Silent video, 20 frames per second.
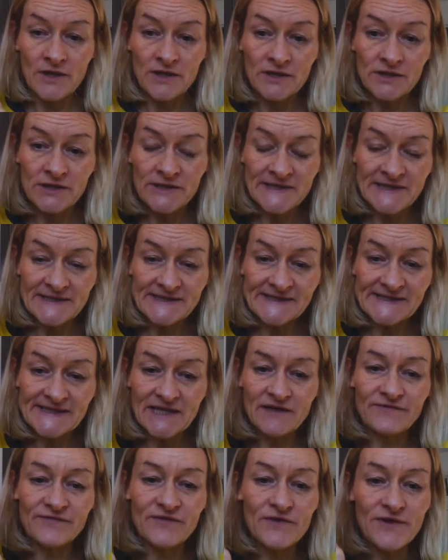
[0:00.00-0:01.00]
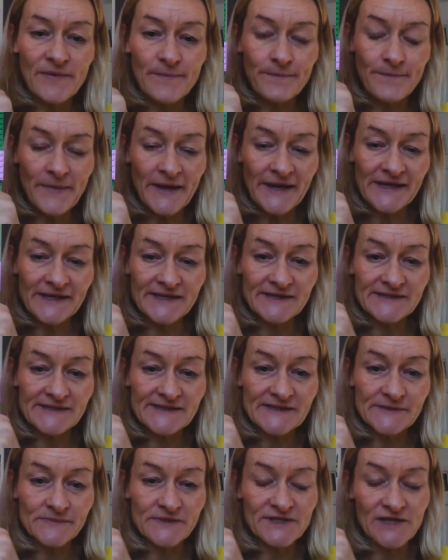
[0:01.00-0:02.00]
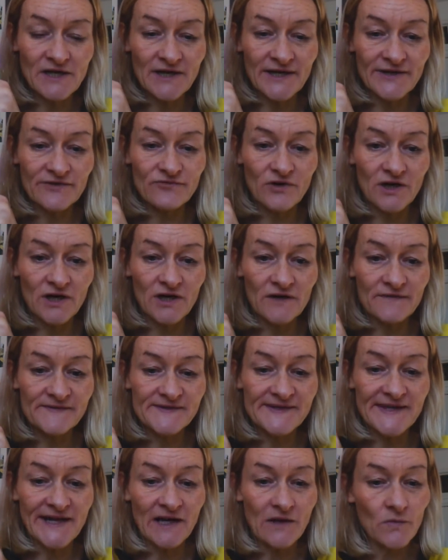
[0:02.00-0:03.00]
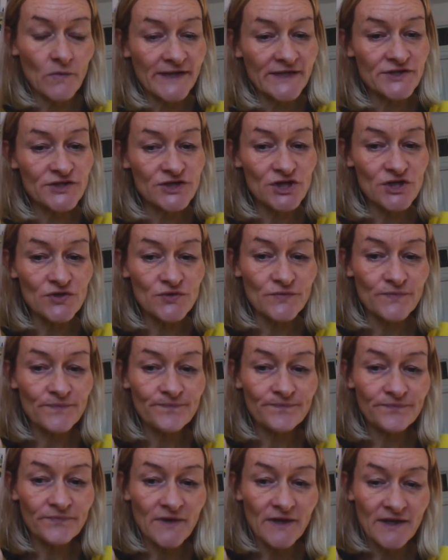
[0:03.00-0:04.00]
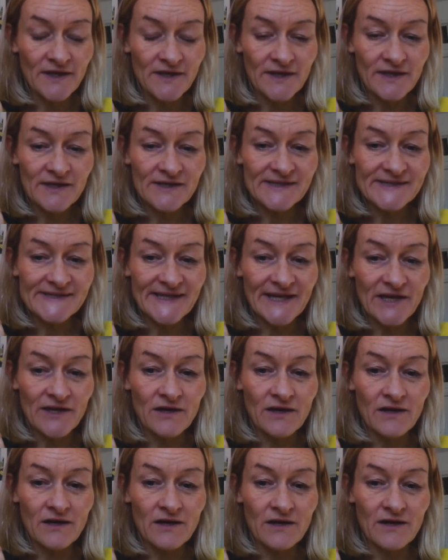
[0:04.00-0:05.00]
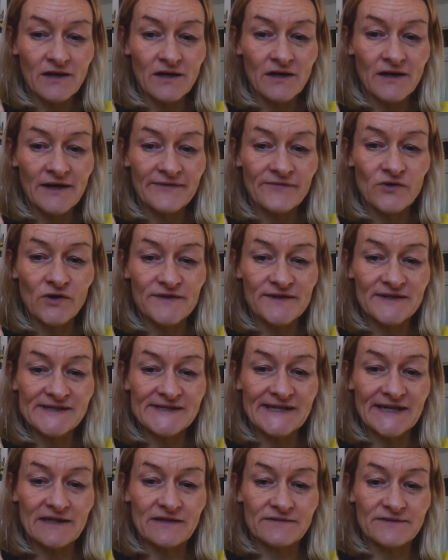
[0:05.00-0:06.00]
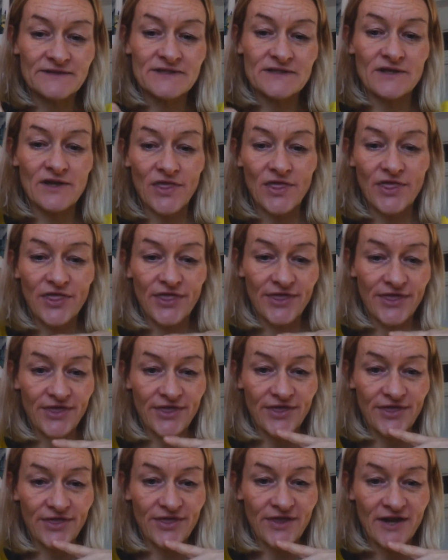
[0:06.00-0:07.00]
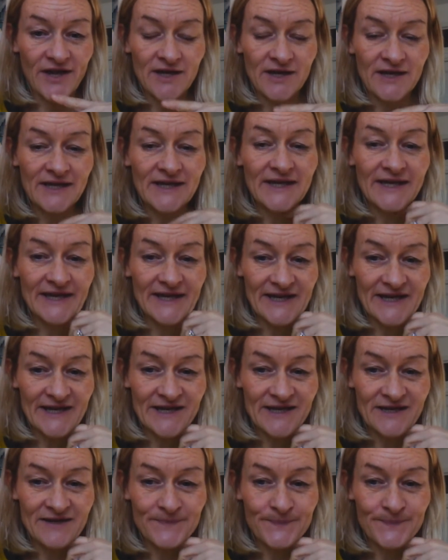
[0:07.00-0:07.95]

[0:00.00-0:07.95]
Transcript: you can see if you can make some digraphs that way too. So I've got the sound here.